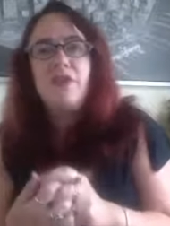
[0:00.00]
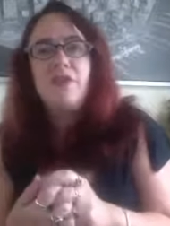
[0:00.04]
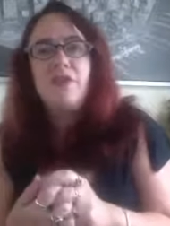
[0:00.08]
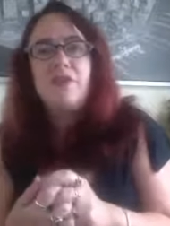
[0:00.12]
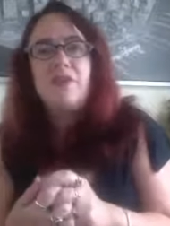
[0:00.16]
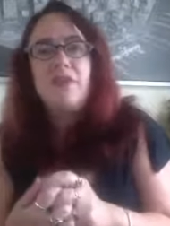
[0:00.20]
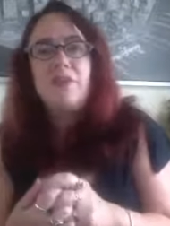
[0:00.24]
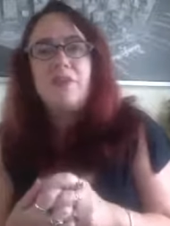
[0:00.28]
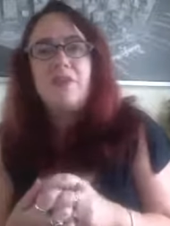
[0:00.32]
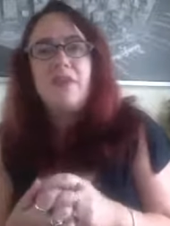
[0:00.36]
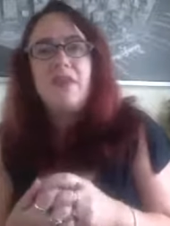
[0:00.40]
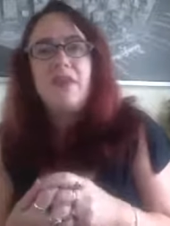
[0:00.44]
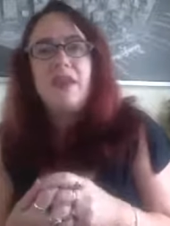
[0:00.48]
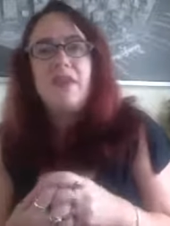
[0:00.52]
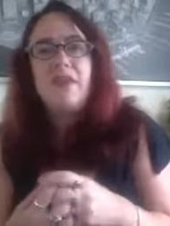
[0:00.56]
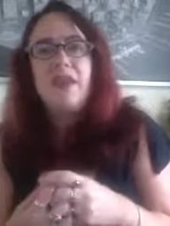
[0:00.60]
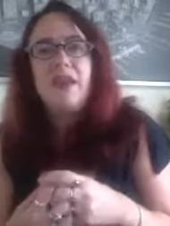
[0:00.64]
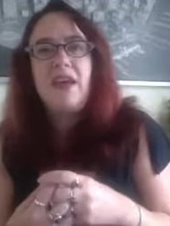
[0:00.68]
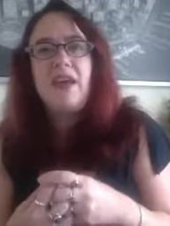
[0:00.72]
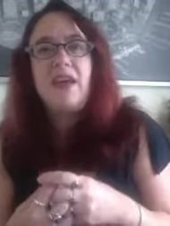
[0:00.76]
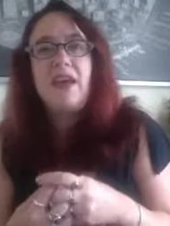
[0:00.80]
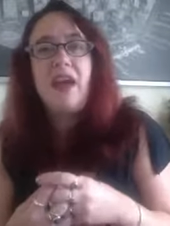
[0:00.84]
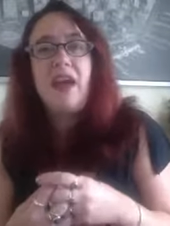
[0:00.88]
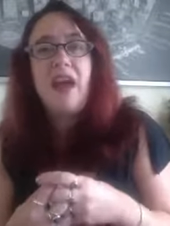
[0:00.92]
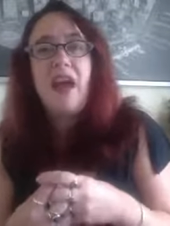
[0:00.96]
Something
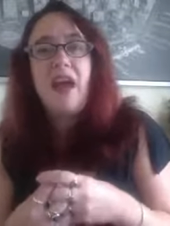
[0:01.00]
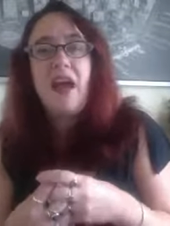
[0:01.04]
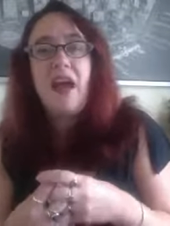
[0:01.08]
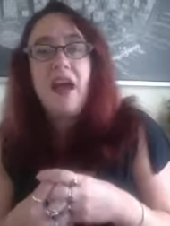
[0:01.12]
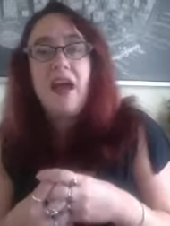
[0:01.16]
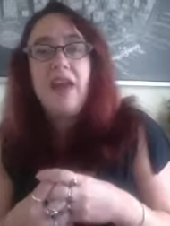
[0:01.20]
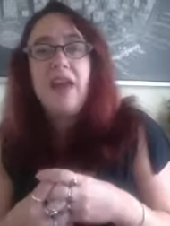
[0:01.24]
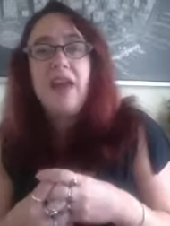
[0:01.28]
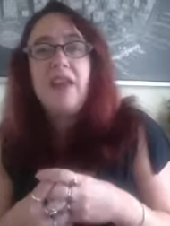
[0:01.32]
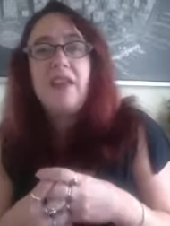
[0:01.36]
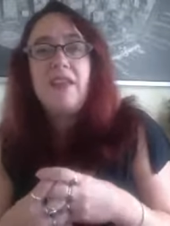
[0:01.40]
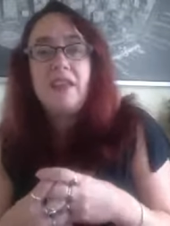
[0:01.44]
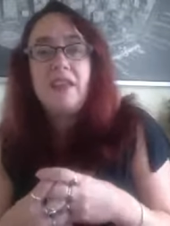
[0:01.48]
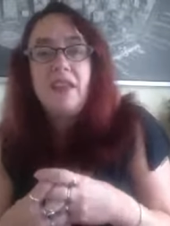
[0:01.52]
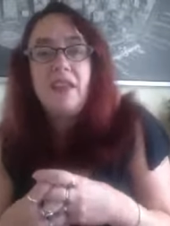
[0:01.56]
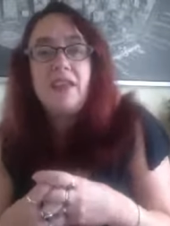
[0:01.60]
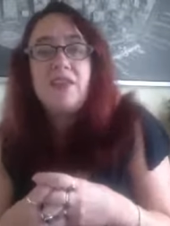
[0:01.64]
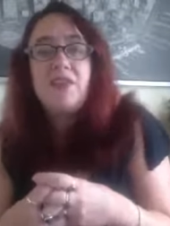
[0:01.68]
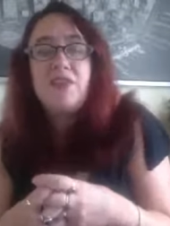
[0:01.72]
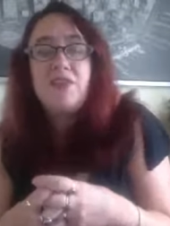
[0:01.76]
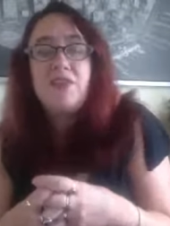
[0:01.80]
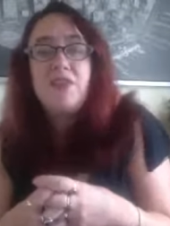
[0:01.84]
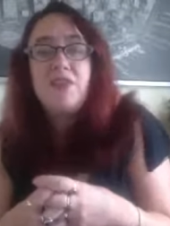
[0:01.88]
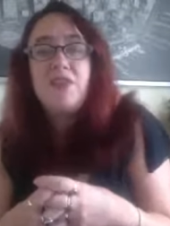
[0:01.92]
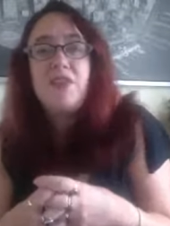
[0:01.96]
that I like
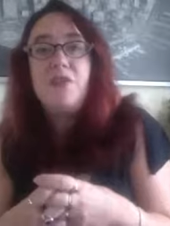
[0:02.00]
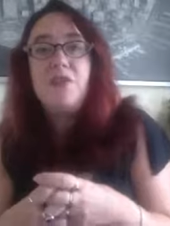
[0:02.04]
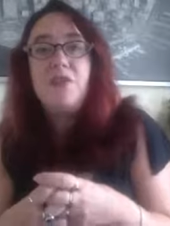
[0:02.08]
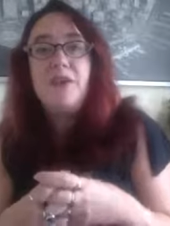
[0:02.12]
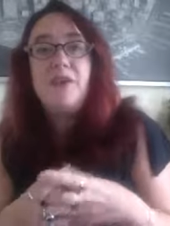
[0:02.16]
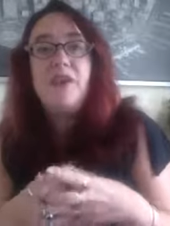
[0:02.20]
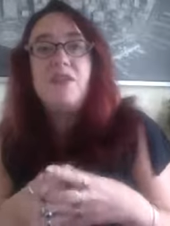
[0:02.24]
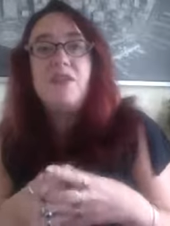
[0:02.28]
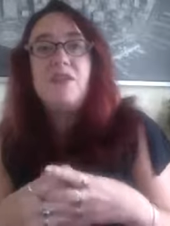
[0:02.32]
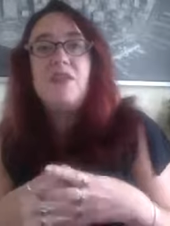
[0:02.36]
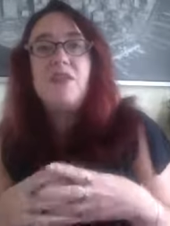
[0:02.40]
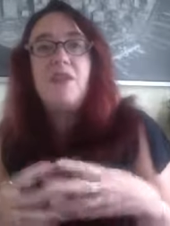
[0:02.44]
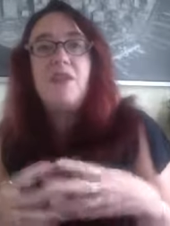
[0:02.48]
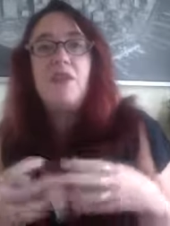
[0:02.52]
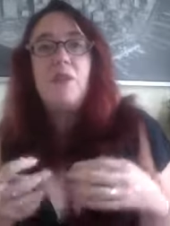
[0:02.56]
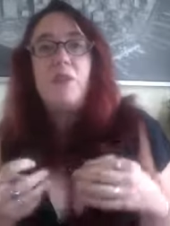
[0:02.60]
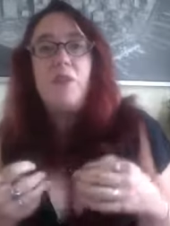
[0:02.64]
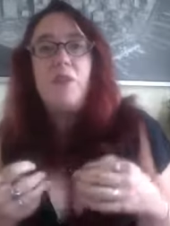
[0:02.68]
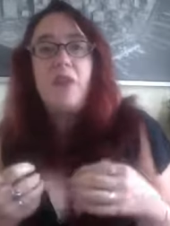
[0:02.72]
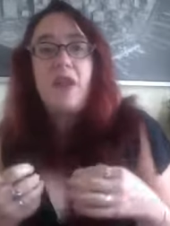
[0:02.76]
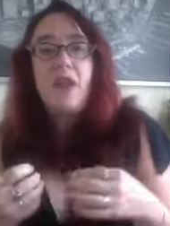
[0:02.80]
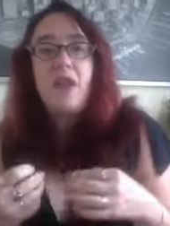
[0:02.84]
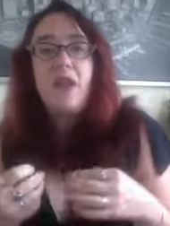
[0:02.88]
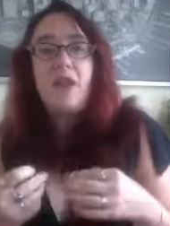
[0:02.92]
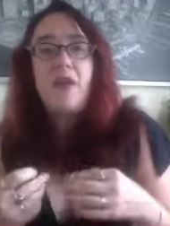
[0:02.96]
to do is
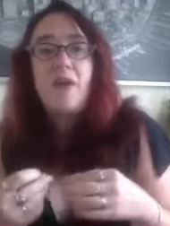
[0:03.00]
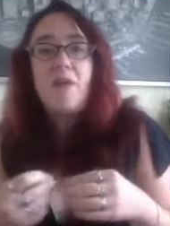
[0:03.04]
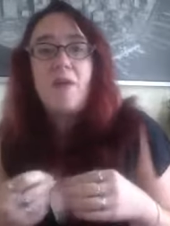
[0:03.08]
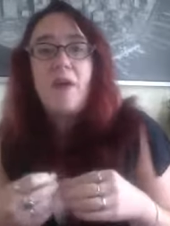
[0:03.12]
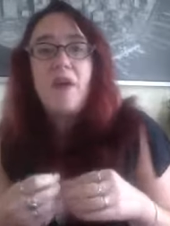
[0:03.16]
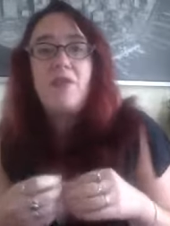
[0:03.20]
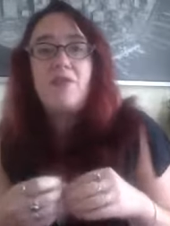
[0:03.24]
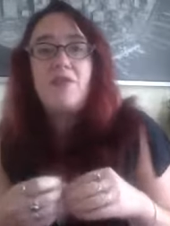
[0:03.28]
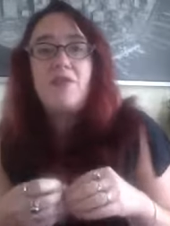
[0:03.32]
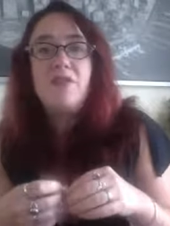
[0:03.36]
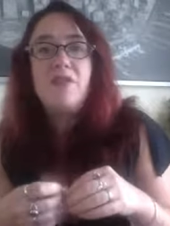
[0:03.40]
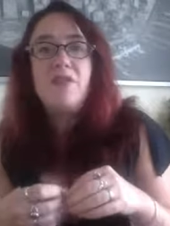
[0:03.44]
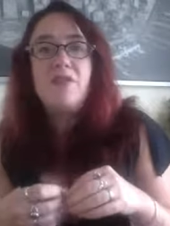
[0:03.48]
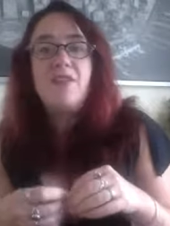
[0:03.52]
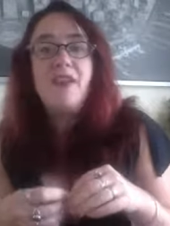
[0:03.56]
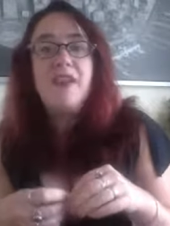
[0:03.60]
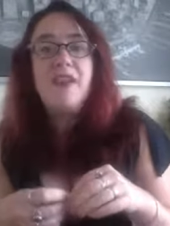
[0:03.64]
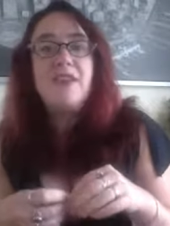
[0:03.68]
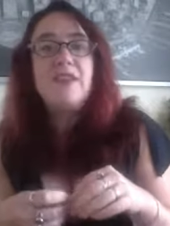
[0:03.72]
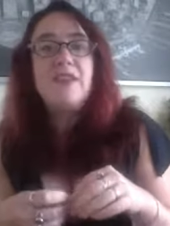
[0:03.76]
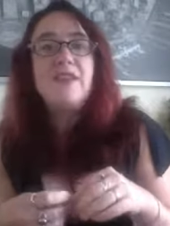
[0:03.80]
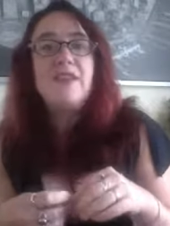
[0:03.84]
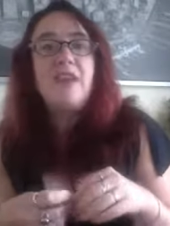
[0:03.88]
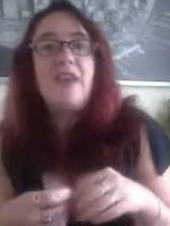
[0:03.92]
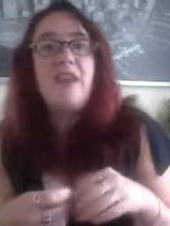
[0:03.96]
when I go out to
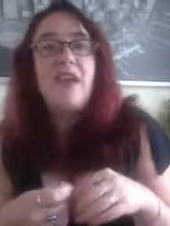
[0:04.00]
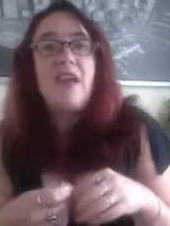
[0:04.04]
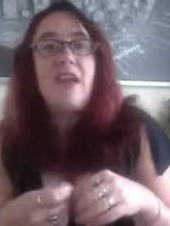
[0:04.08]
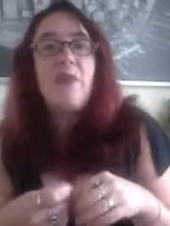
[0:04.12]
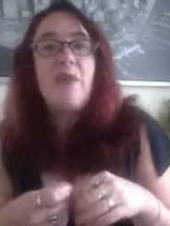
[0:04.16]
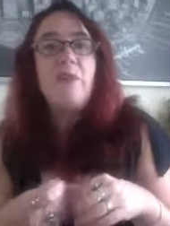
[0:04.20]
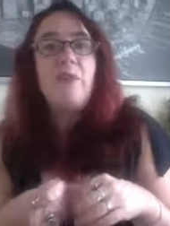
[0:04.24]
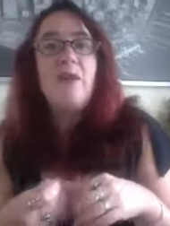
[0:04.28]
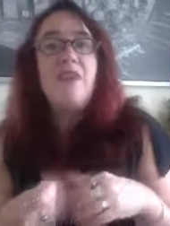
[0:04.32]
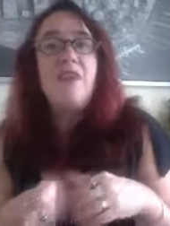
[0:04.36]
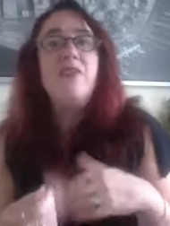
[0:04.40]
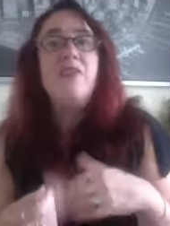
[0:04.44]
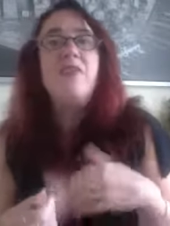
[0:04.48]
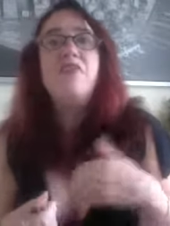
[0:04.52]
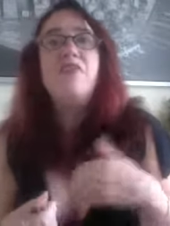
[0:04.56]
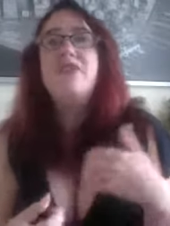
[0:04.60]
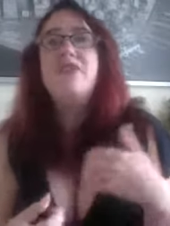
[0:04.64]
events and when there's